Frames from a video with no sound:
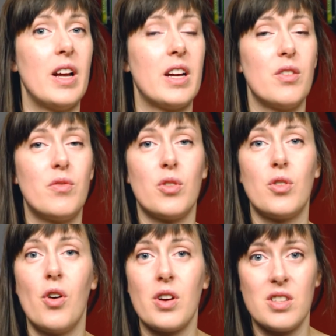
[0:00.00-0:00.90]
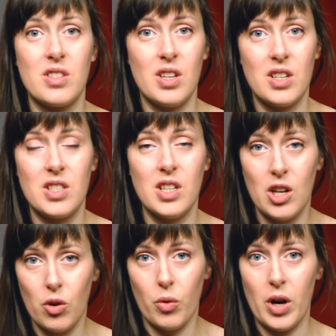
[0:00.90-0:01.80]
Like if your dog is 60
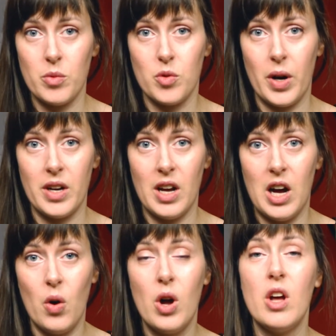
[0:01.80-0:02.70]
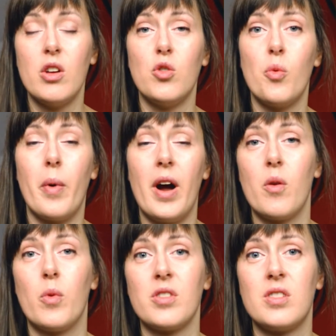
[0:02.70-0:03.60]
kilograms right now, you
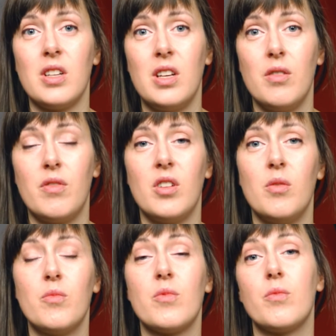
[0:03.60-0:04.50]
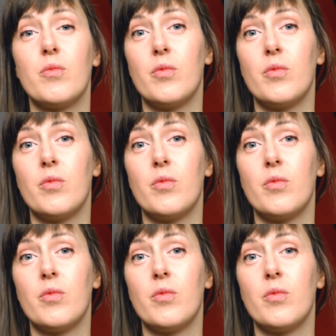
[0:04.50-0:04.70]
might want to give him